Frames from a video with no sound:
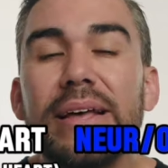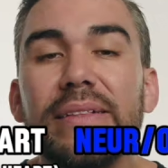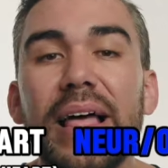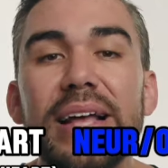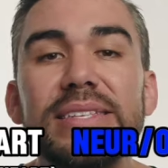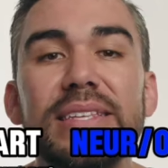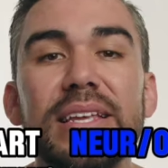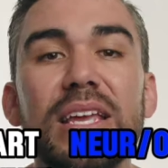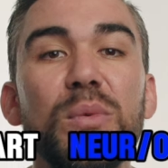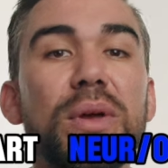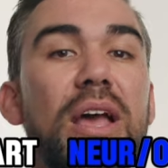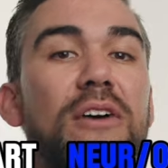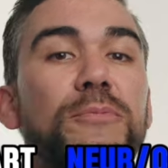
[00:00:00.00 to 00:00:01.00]
Lastly,
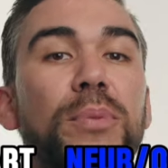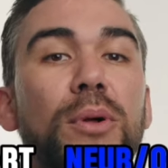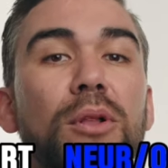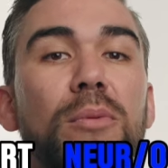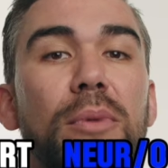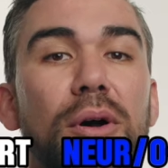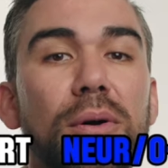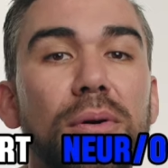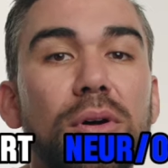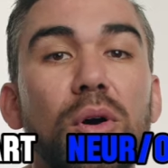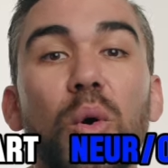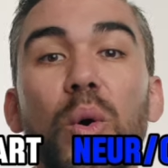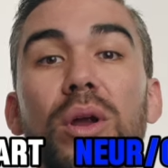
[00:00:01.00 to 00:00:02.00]
we have pulmo
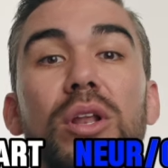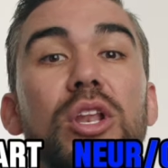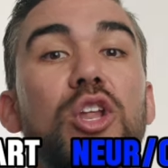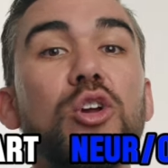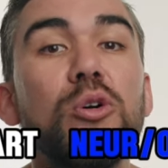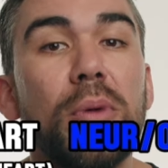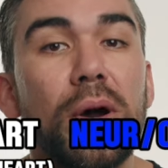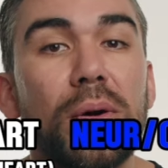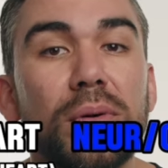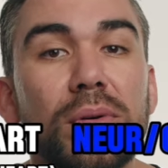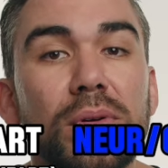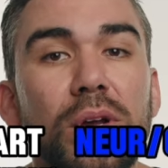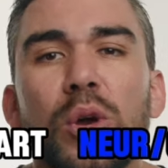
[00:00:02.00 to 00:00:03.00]
or pneumo,
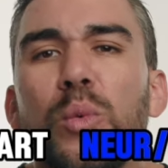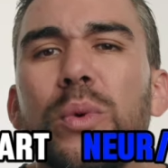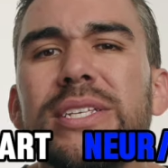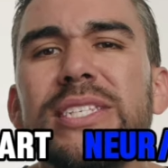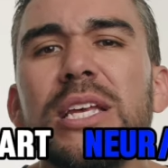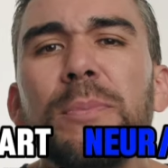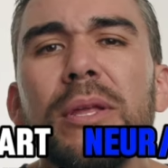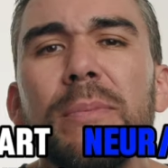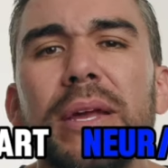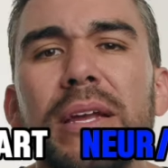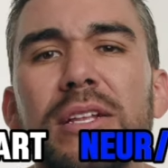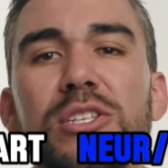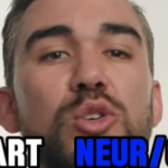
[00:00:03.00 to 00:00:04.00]
which simply
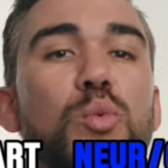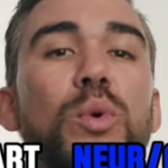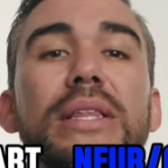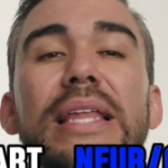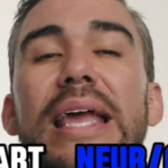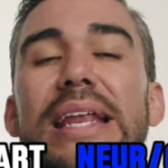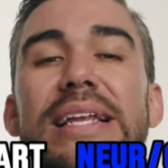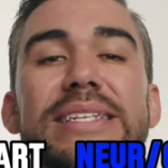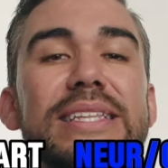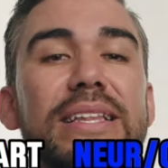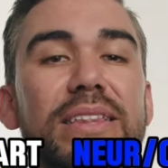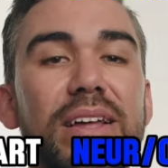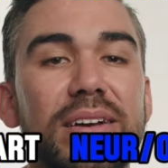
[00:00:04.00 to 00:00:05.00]
means relating to
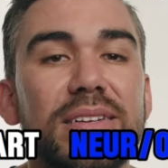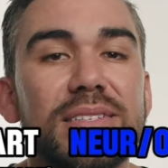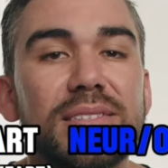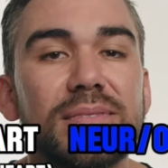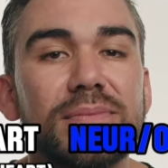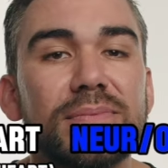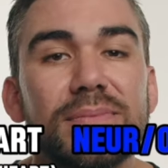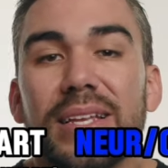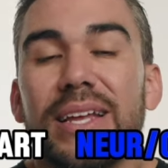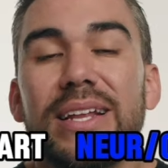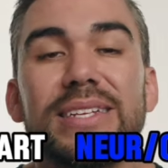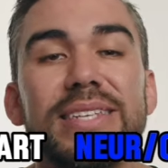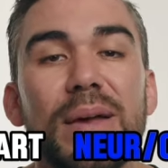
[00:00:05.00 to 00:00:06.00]
the lungs.
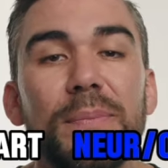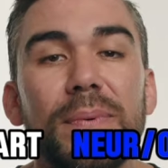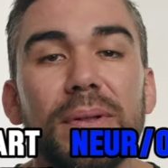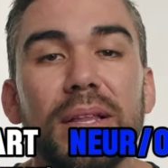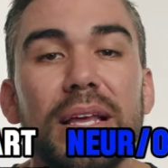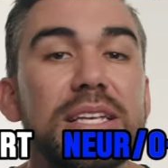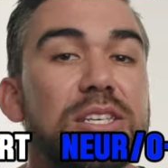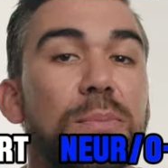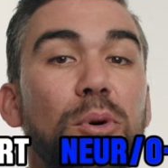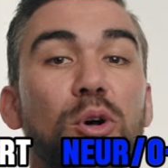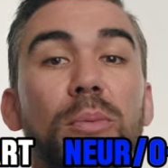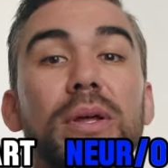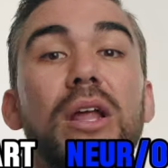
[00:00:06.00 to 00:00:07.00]
An example is a
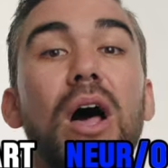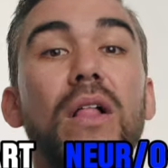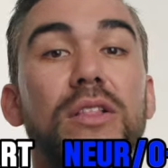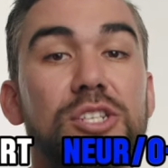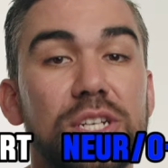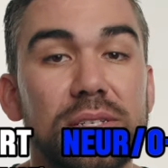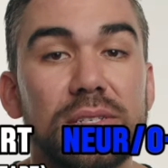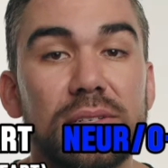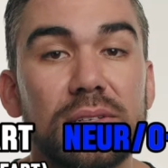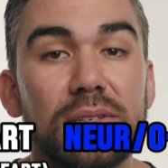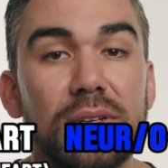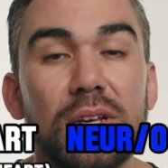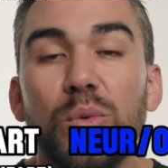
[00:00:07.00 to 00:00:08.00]
pulmonologist,
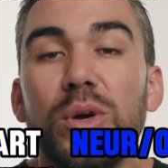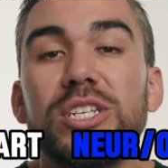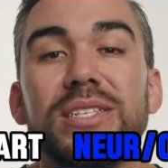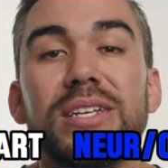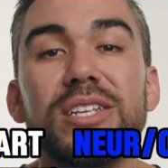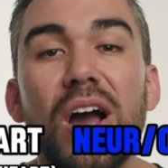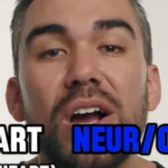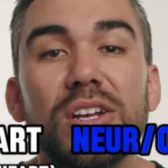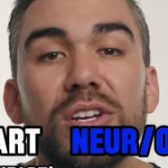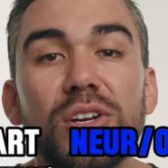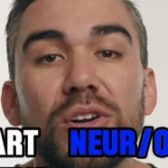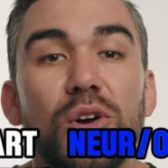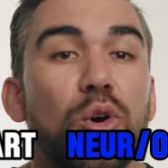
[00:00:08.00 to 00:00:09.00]
which is a
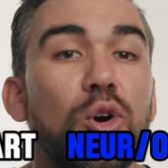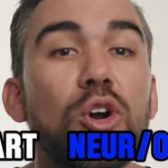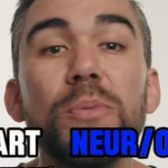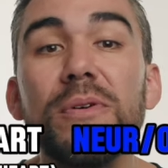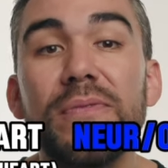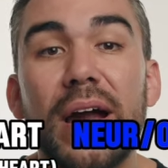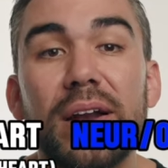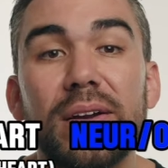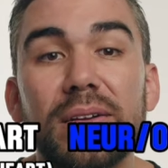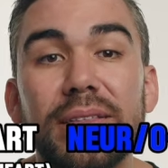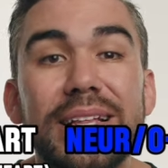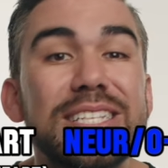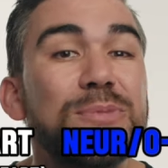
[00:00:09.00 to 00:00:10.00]
doctor or a provider
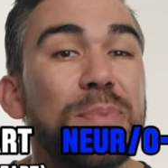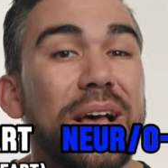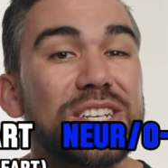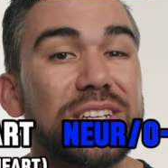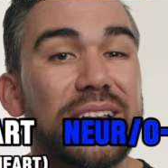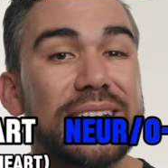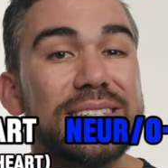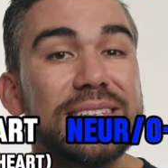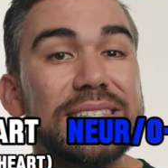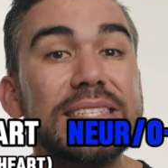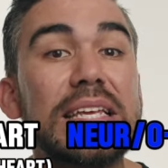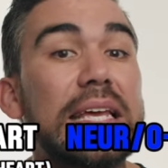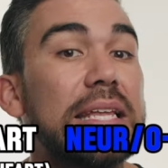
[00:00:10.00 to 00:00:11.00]
that
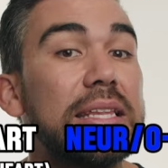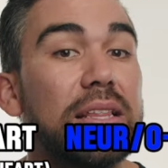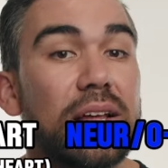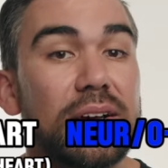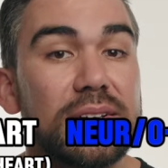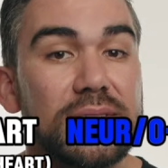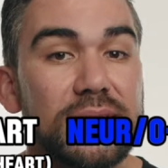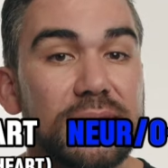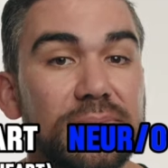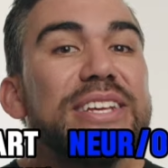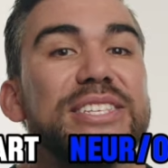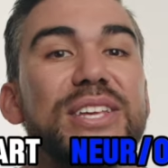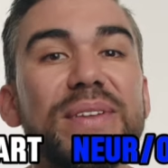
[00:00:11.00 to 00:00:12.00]
specializes in the lungs.
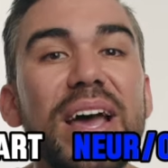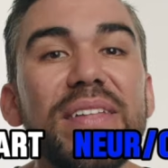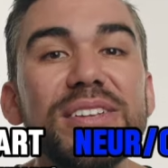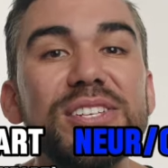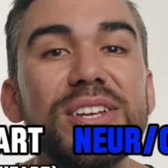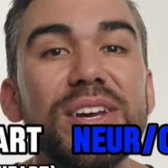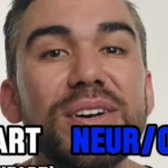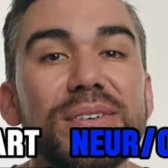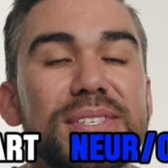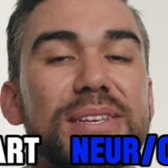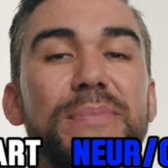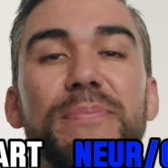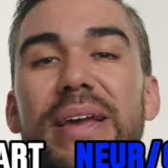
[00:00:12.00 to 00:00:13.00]
So now that you know
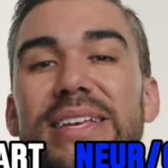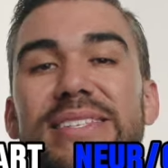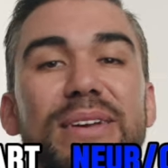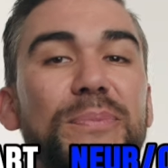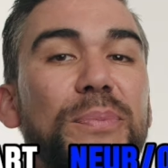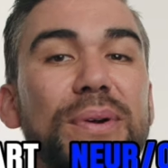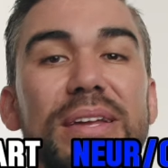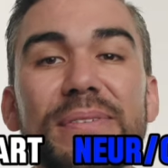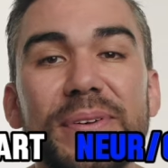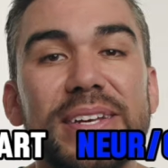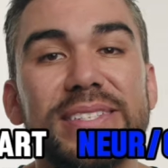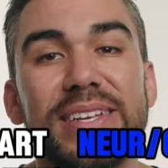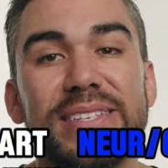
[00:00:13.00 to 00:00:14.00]
some basic
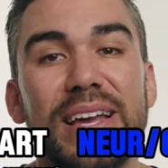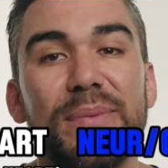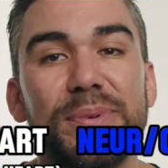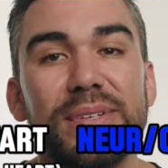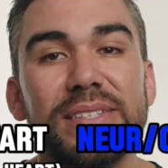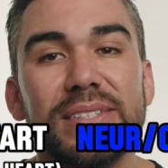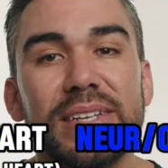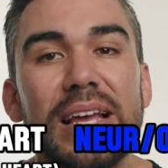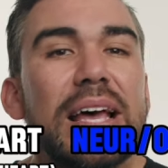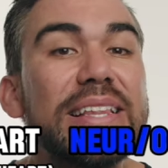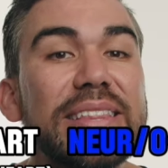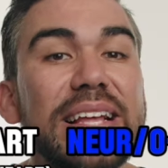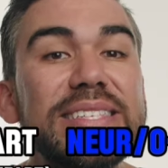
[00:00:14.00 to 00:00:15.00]
prefix examples,
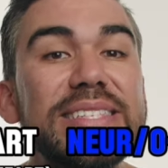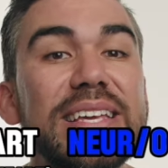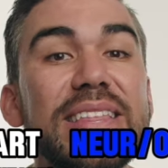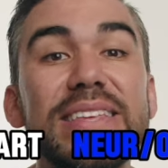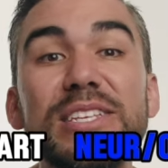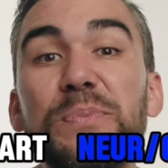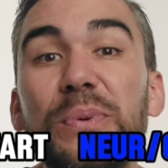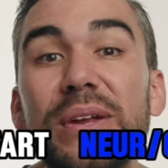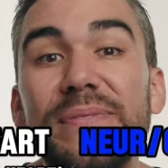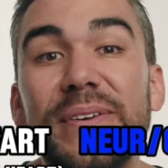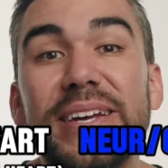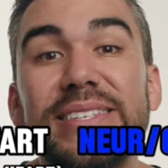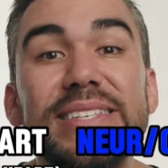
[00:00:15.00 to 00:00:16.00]
Let, us see, these, these
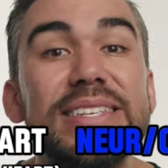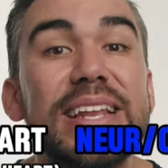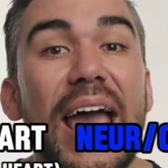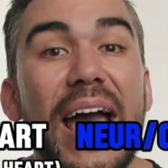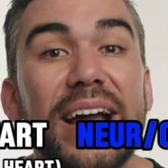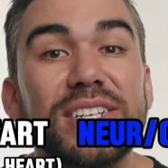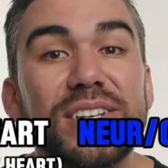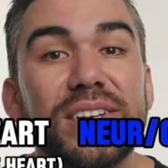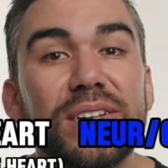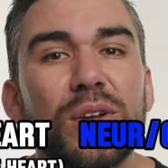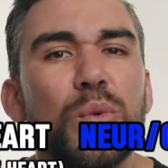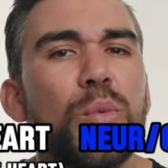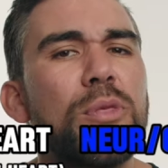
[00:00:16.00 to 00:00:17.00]
prefixes, prefixes as action,
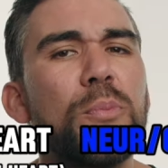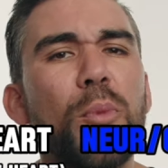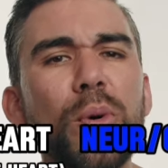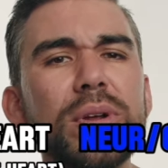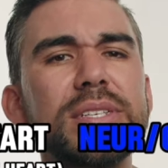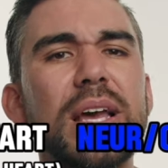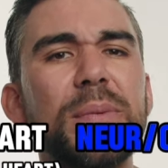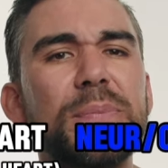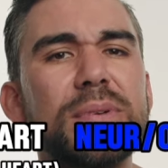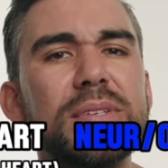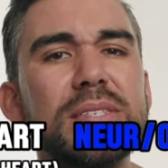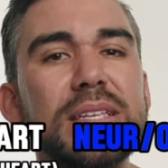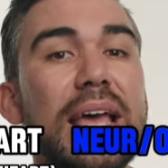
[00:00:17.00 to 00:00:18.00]
action with, with, more
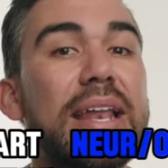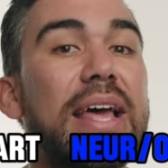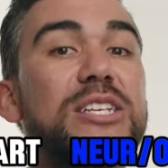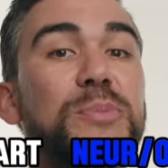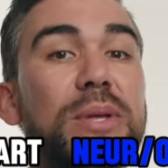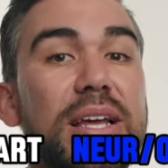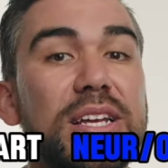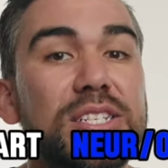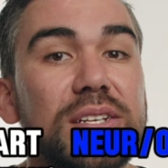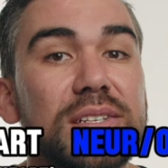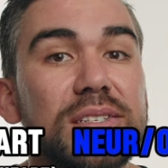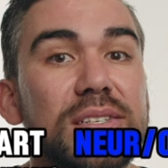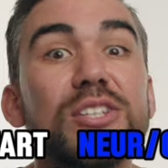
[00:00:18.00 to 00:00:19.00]
examples and explanations,
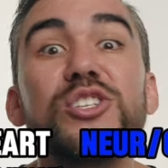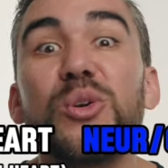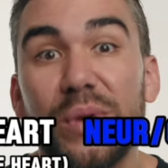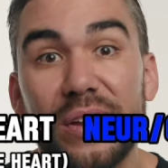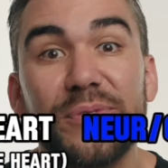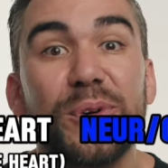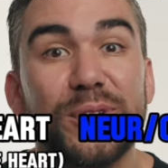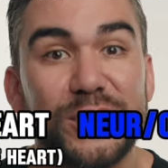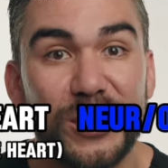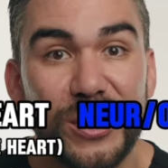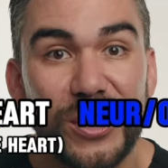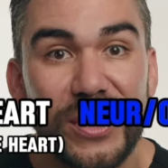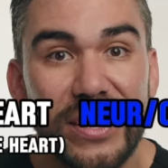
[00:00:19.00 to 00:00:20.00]
explanations to reinforce,
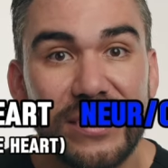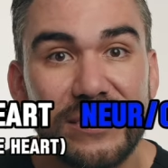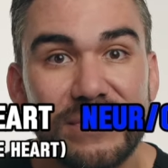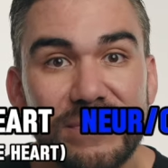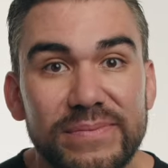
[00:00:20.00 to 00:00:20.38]
your learning. learning.